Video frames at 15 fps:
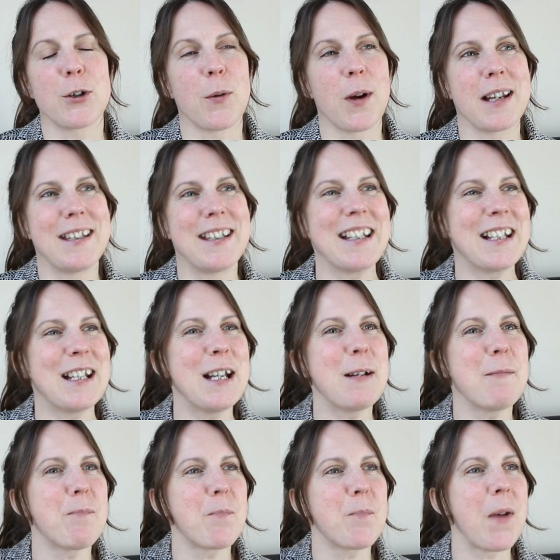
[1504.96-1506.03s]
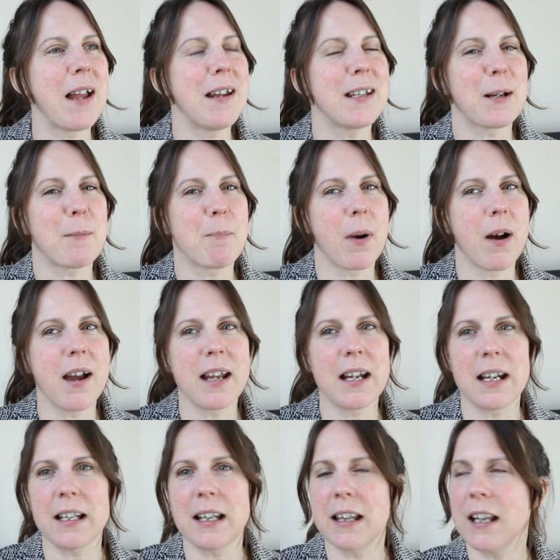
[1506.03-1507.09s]
to it, I didn't end up buying
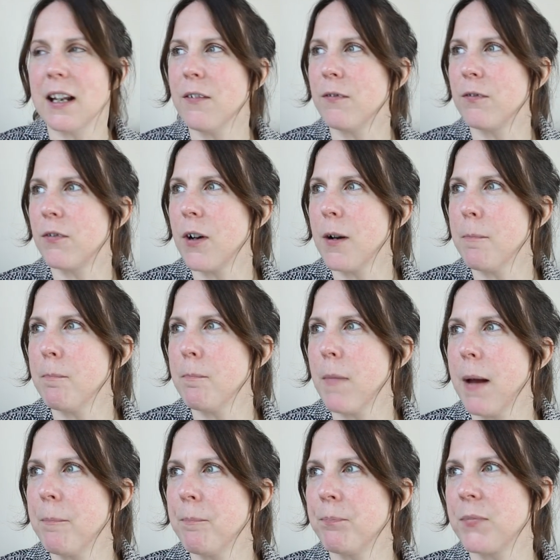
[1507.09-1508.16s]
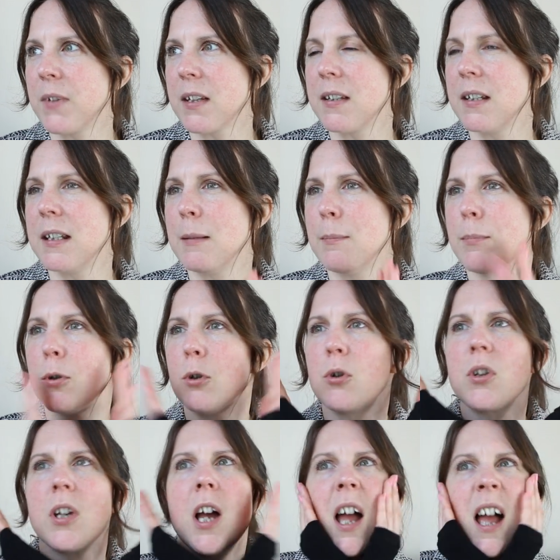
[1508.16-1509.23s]
anything from Dusty
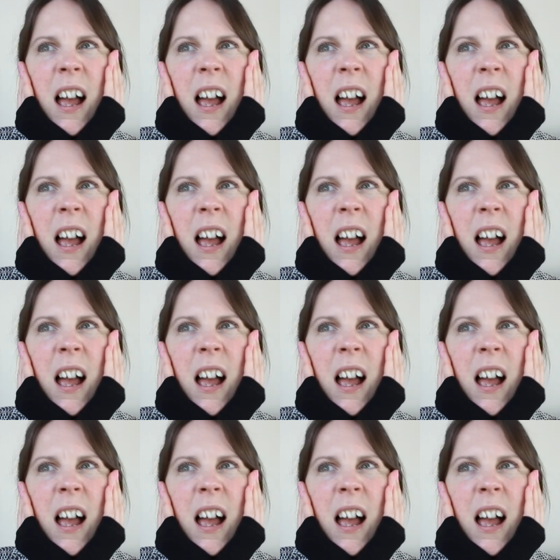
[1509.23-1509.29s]
Dimples.